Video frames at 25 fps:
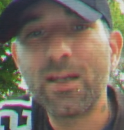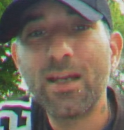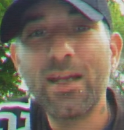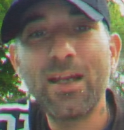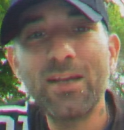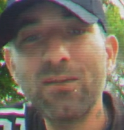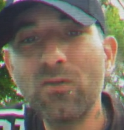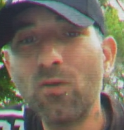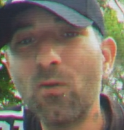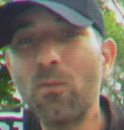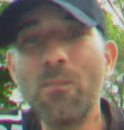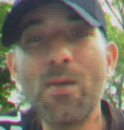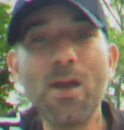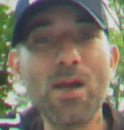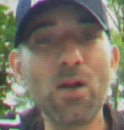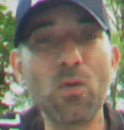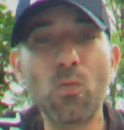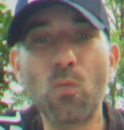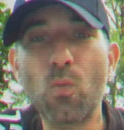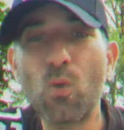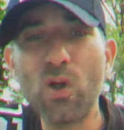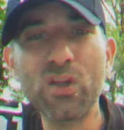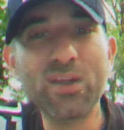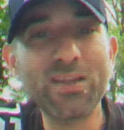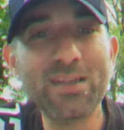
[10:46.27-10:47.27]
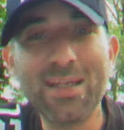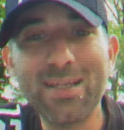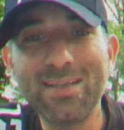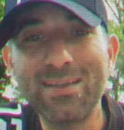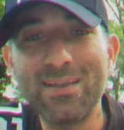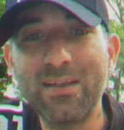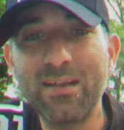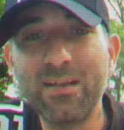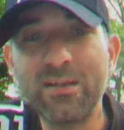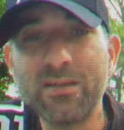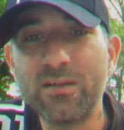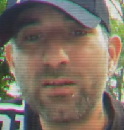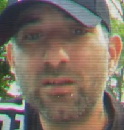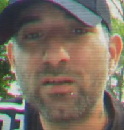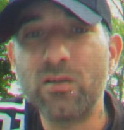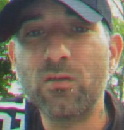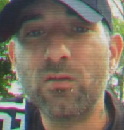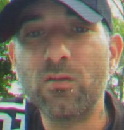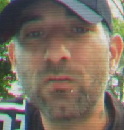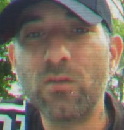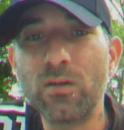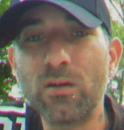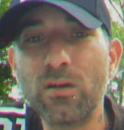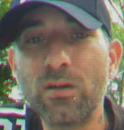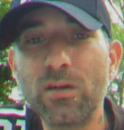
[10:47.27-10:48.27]
It don't matter what they did to
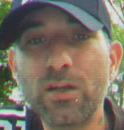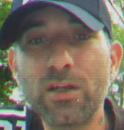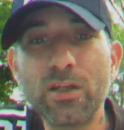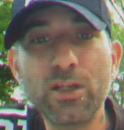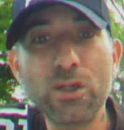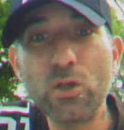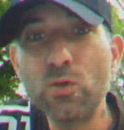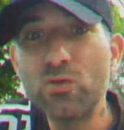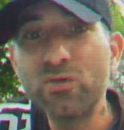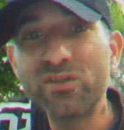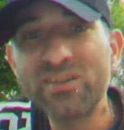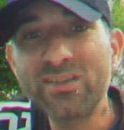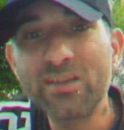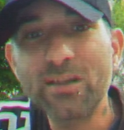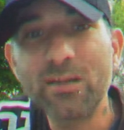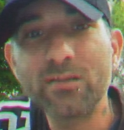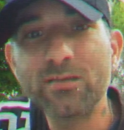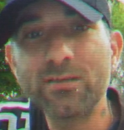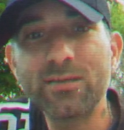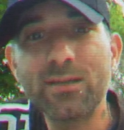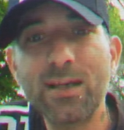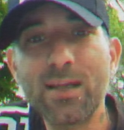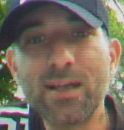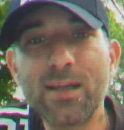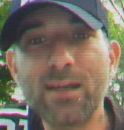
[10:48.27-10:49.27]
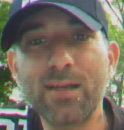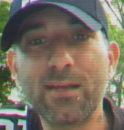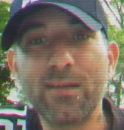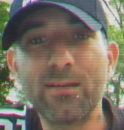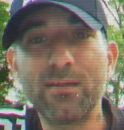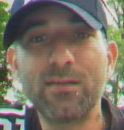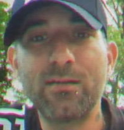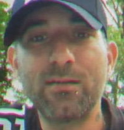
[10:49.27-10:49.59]
you. You still did it.